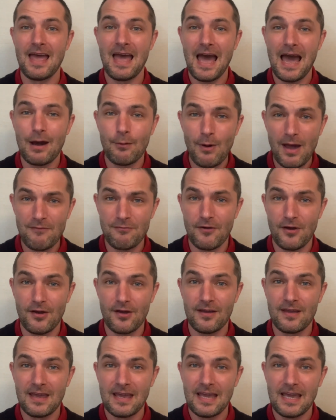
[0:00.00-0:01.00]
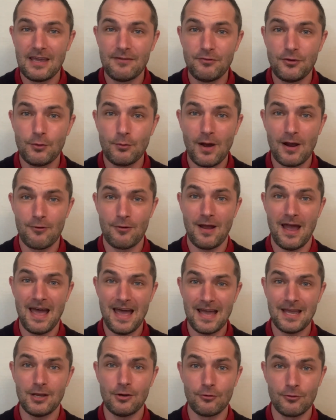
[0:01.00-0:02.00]
However, if you are a
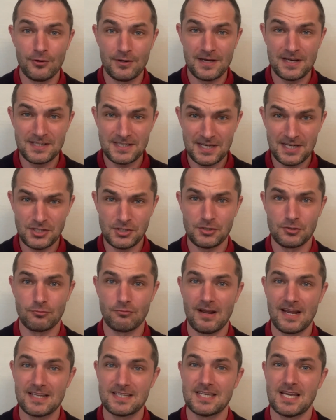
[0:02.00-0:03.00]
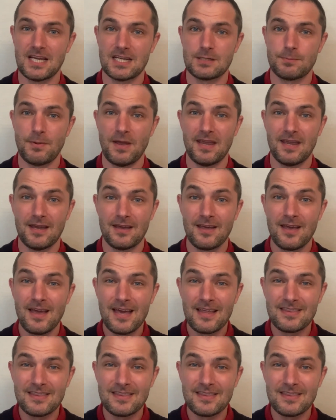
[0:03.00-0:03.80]
higher or an additional rate taxpayer,